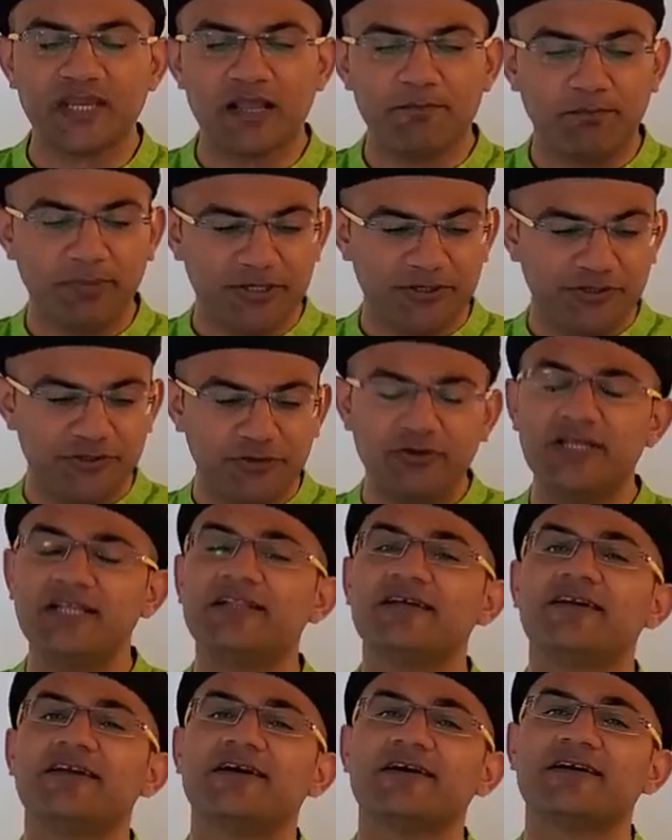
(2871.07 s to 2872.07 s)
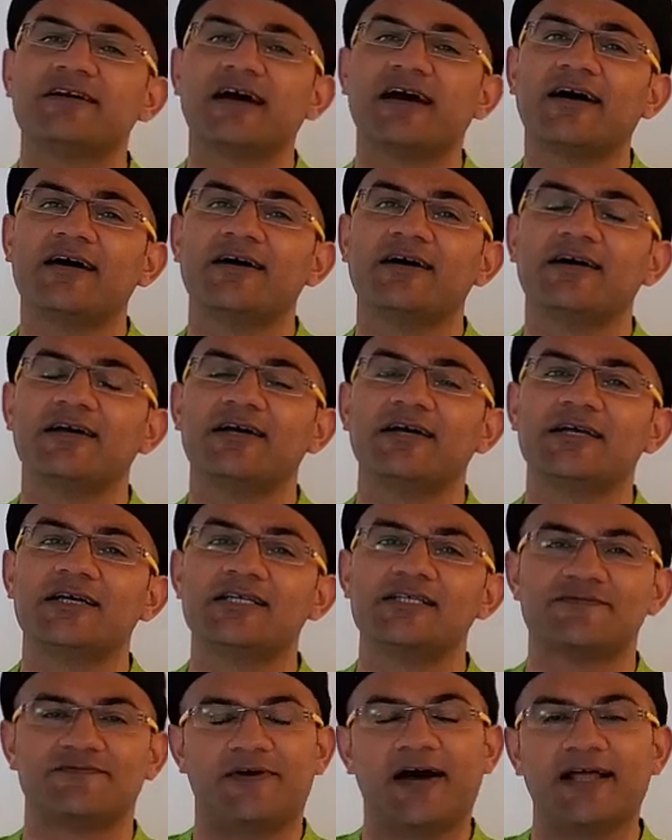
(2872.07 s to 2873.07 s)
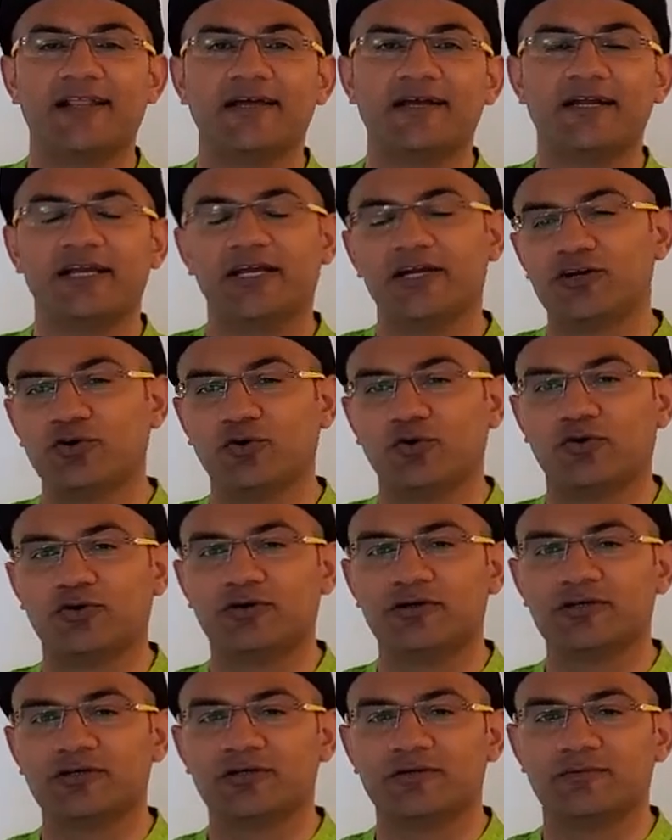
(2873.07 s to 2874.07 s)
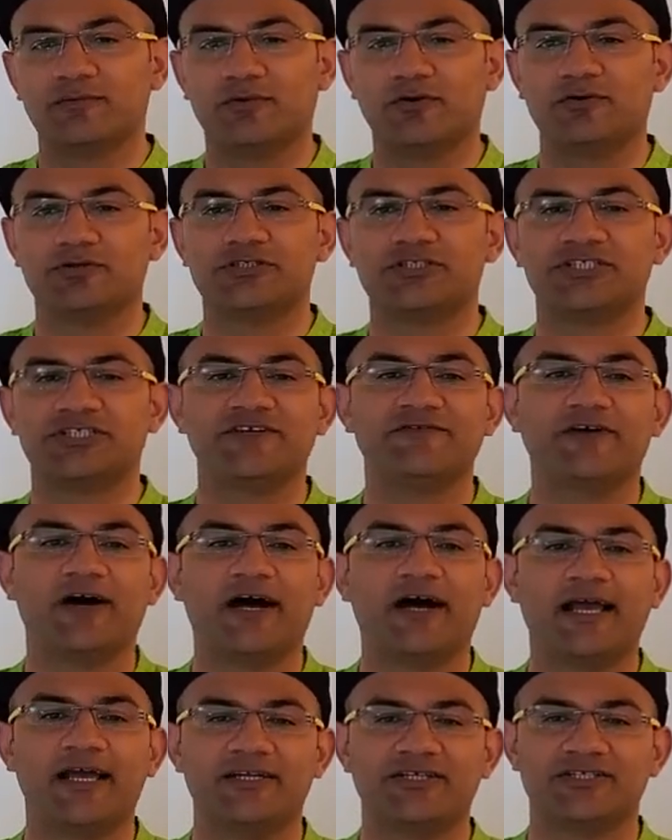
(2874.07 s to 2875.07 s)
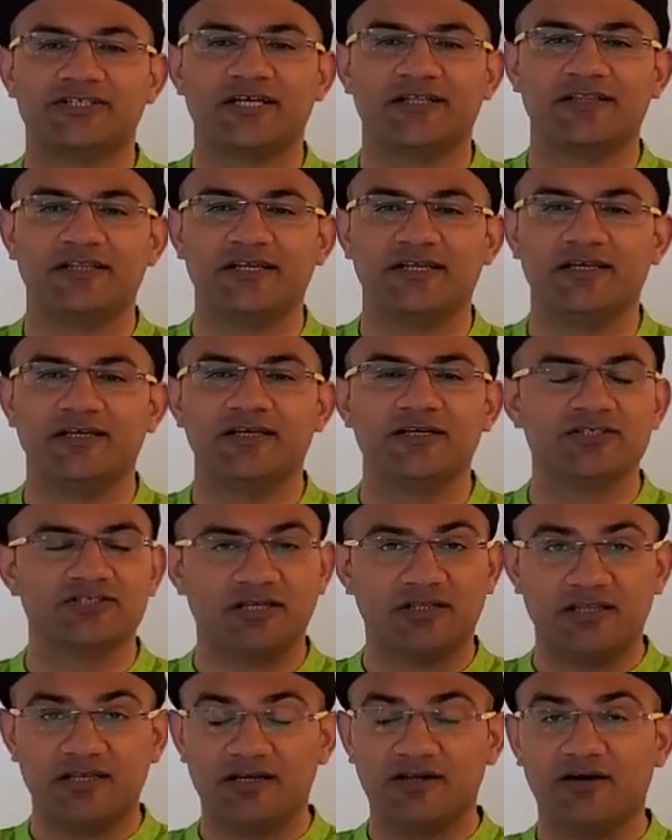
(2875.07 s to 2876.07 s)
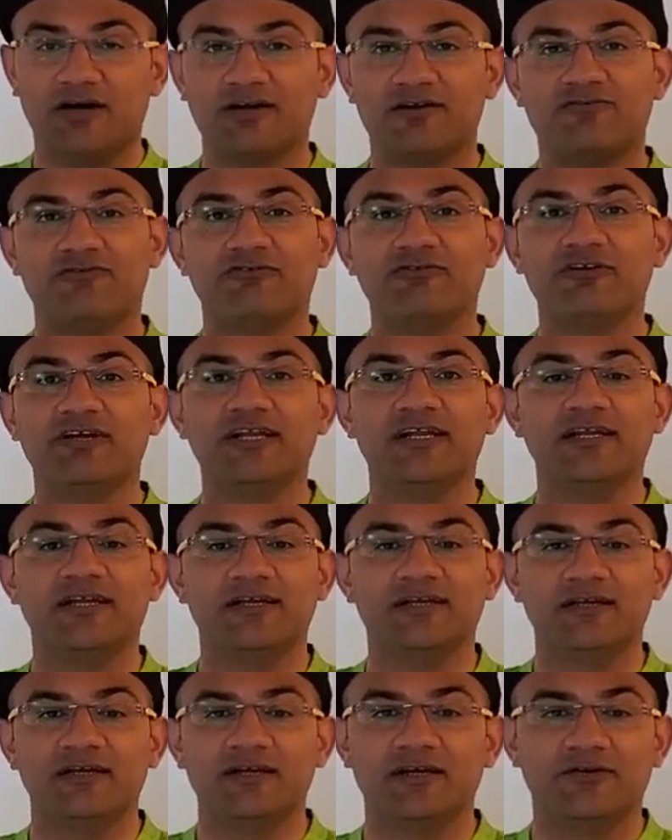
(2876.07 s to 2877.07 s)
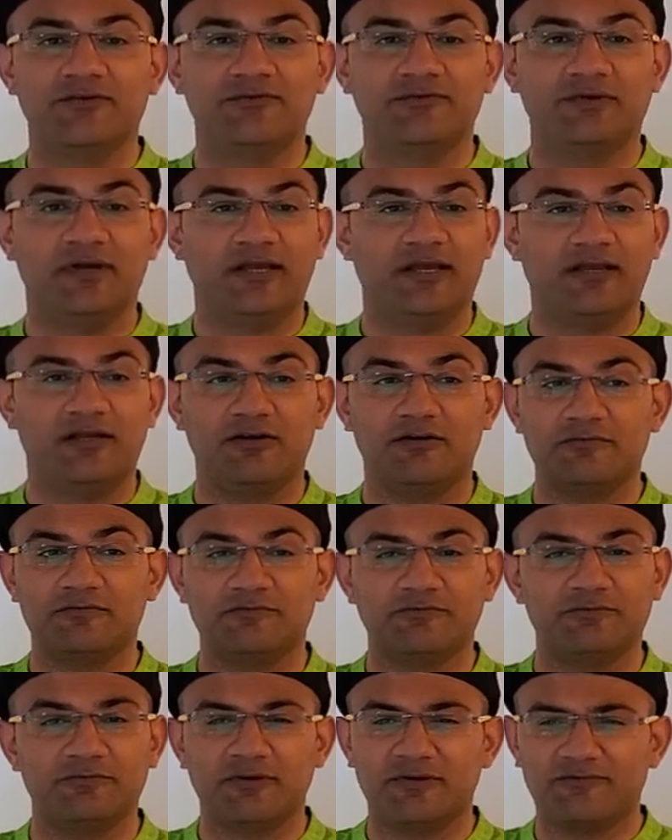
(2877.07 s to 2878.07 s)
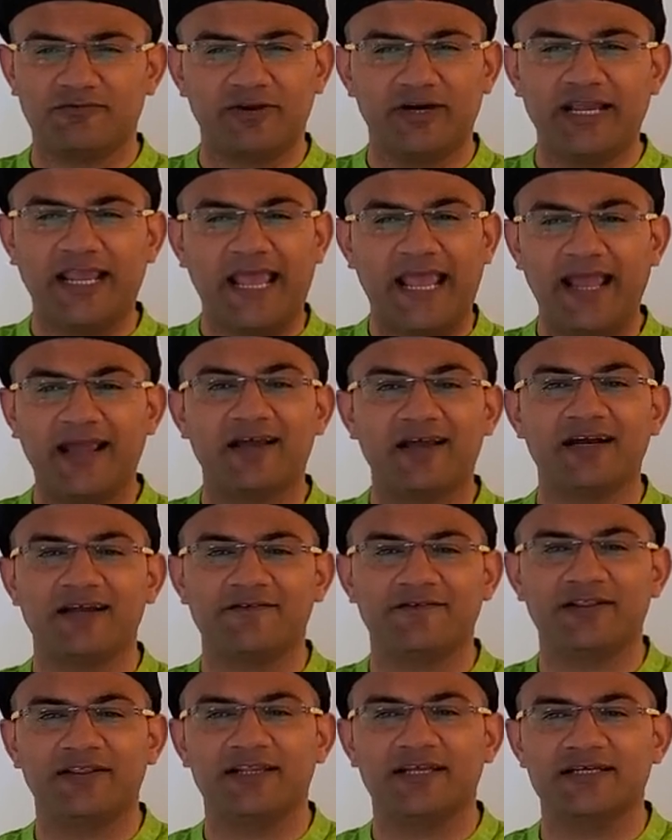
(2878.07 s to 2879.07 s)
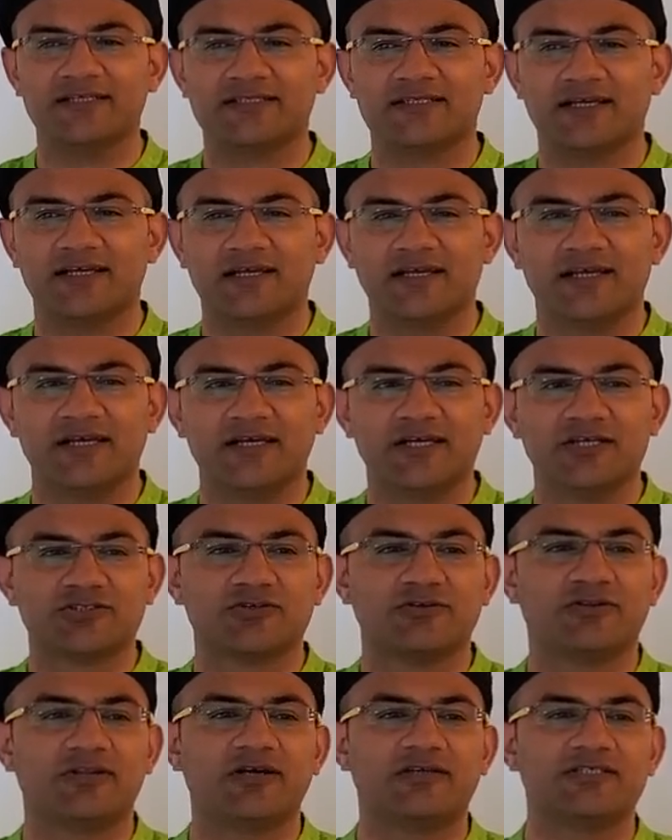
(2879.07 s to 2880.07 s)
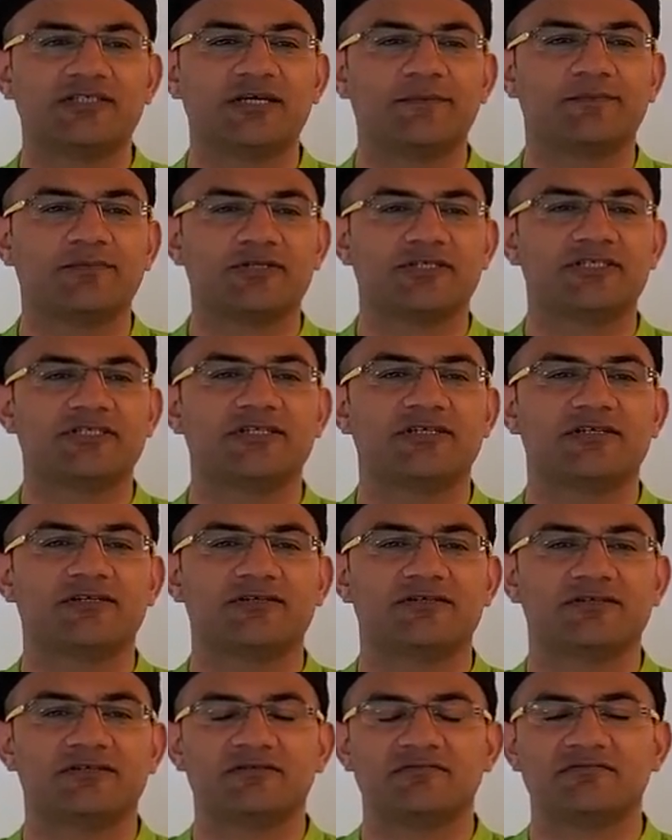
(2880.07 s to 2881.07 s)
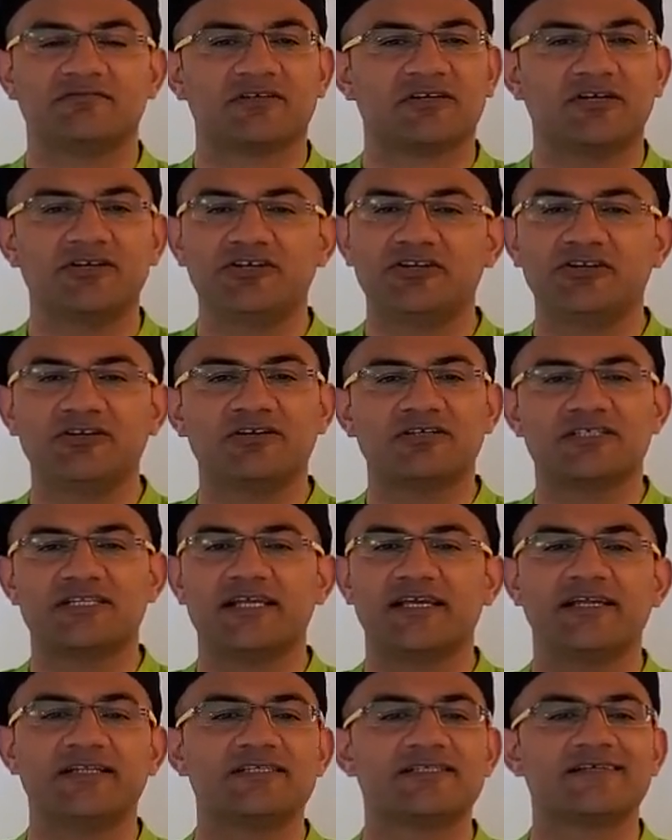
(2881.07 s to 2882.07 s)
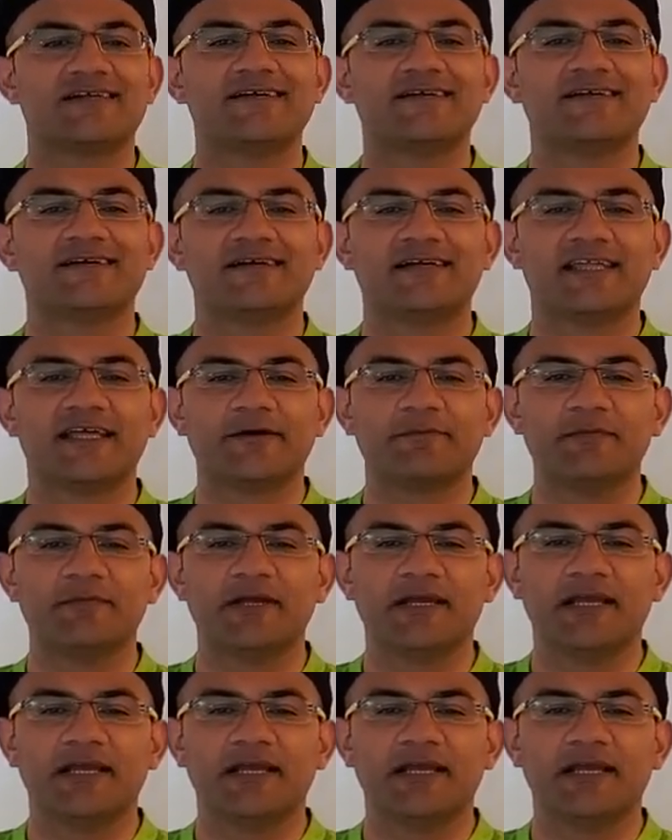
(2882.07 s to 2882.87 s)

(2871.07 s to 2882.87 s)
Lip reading: But during the yagna, his father ignored both Shiva and Sati. Sati got really, very angry with this. So Daksha proceeded to continuously insulted them.